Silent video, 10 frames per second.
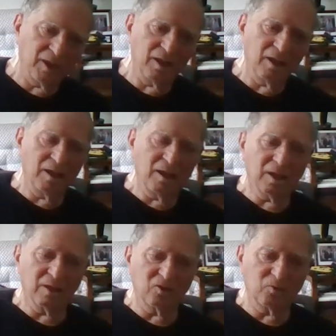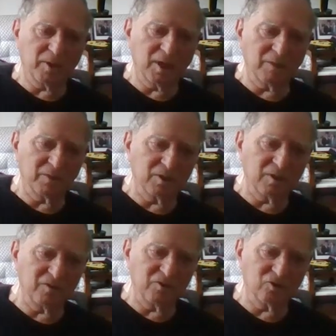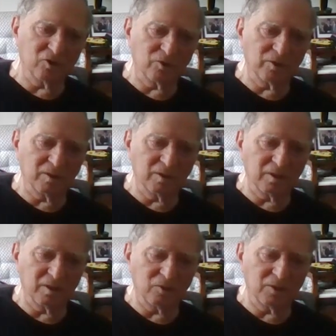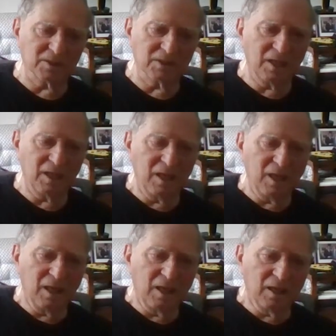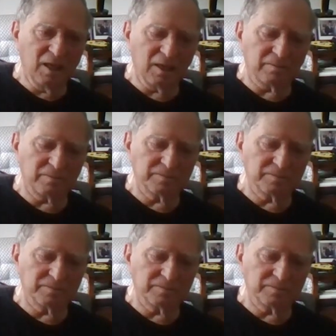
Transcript: Mm -hmm. And this became a TV show in the, in the US. Um,